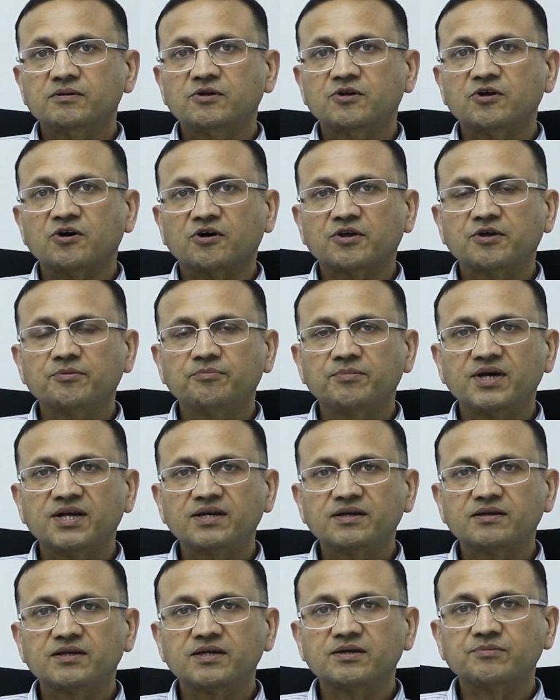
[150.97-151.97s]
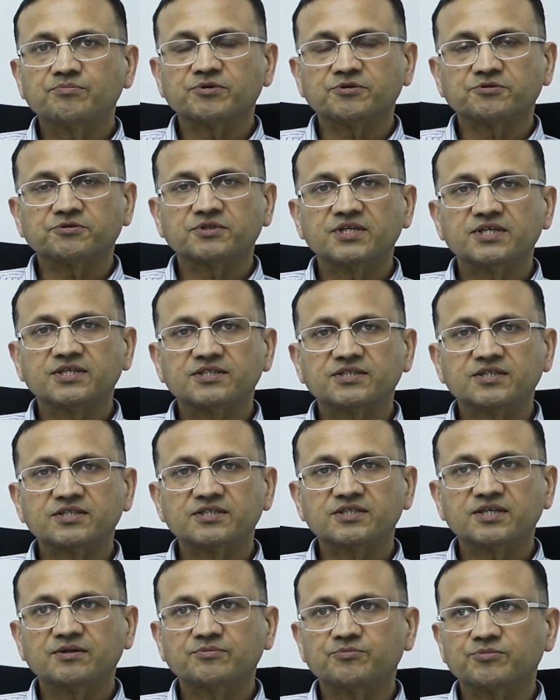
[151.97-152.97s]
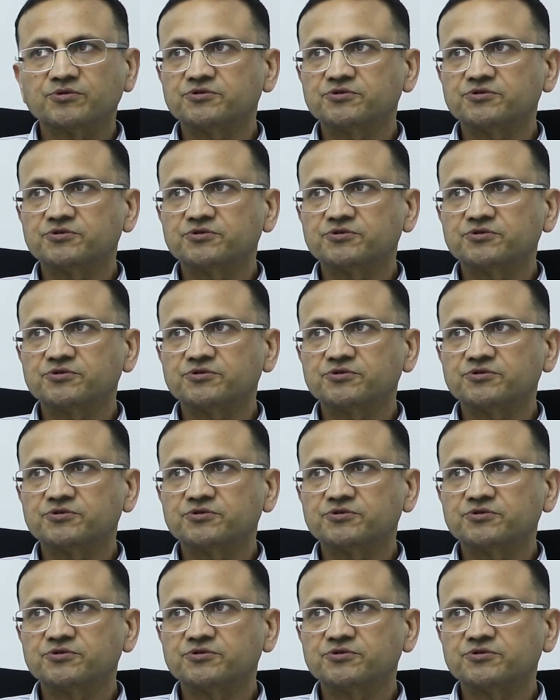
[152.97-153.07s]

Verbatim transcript: documented processes and